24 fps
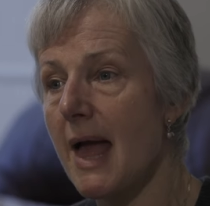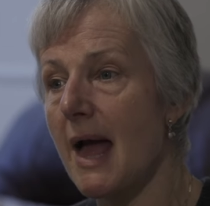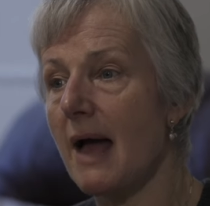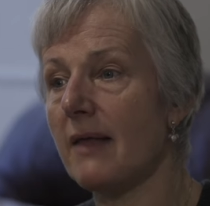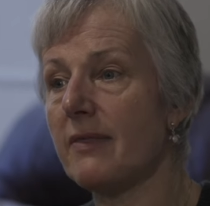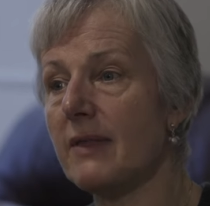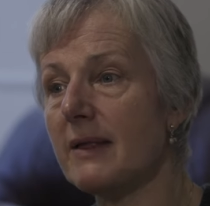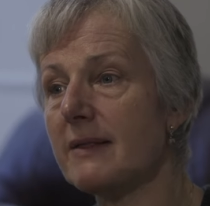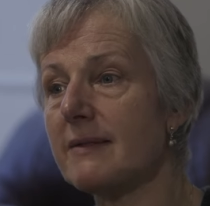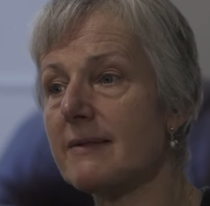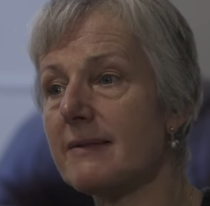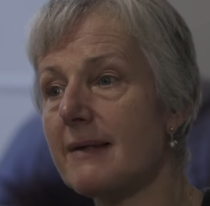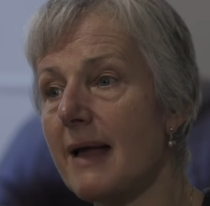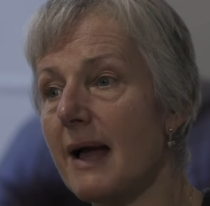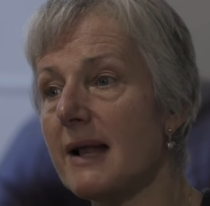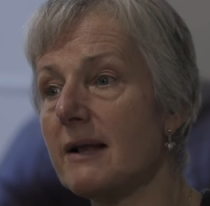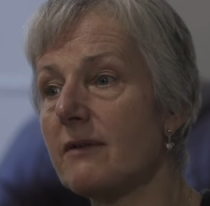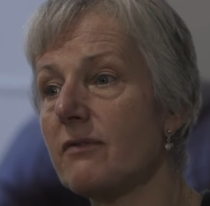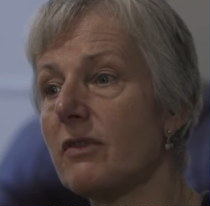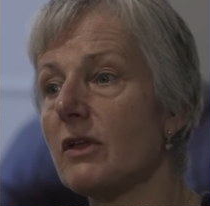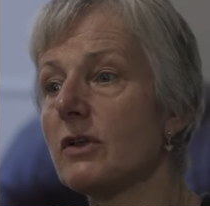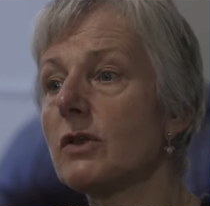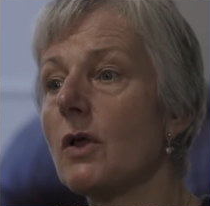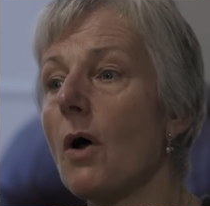And this is kind
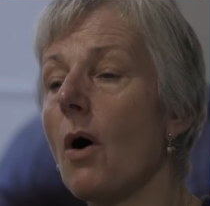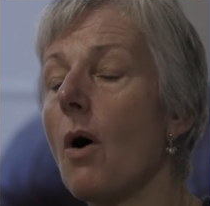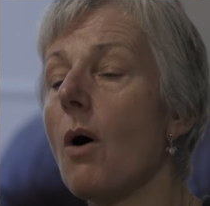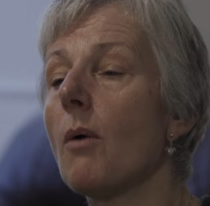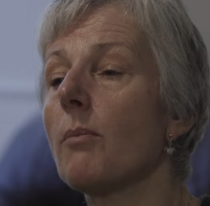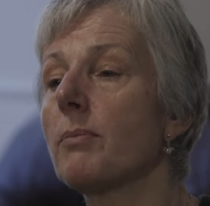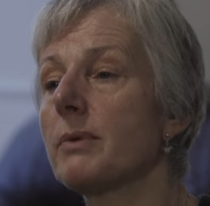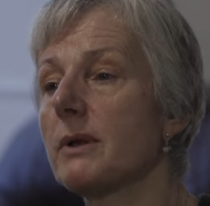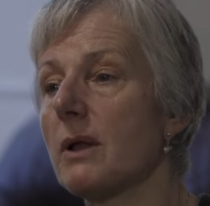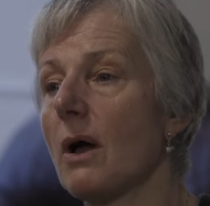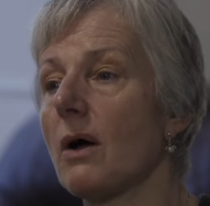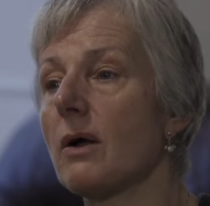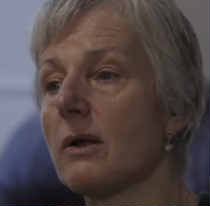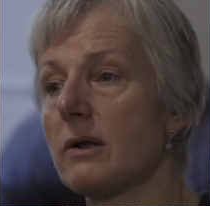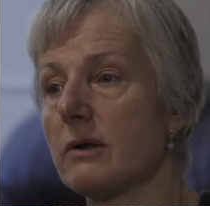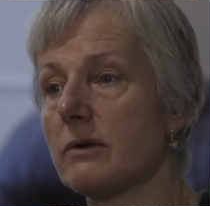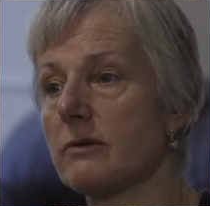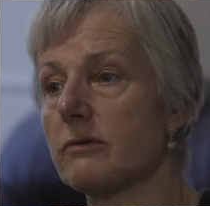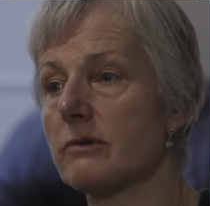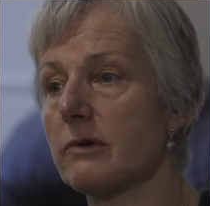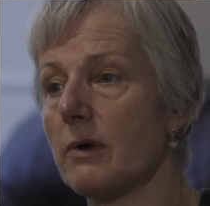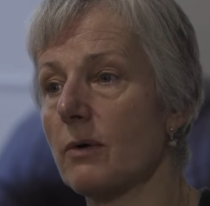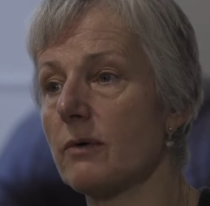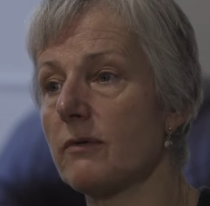of the top-down
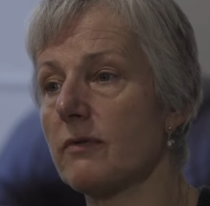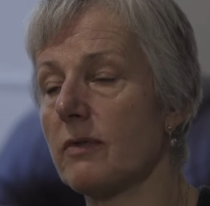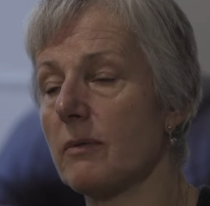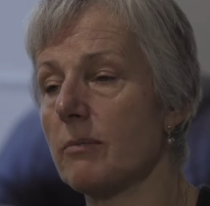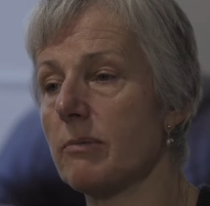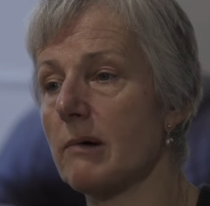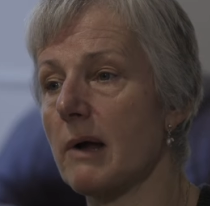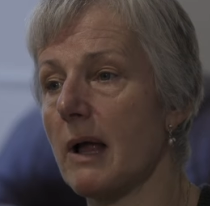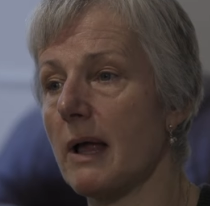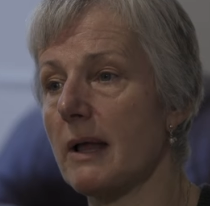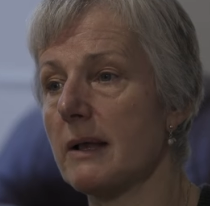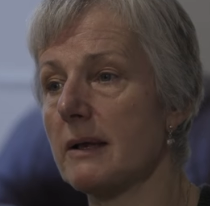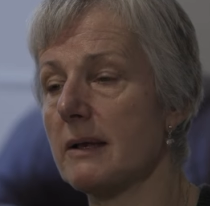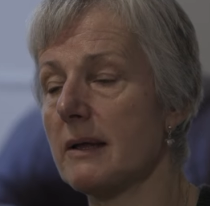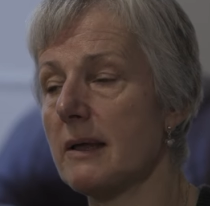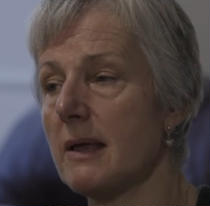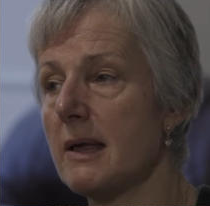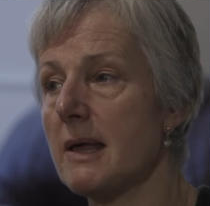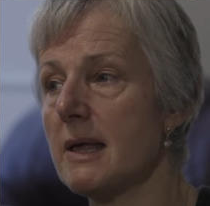control of the brain.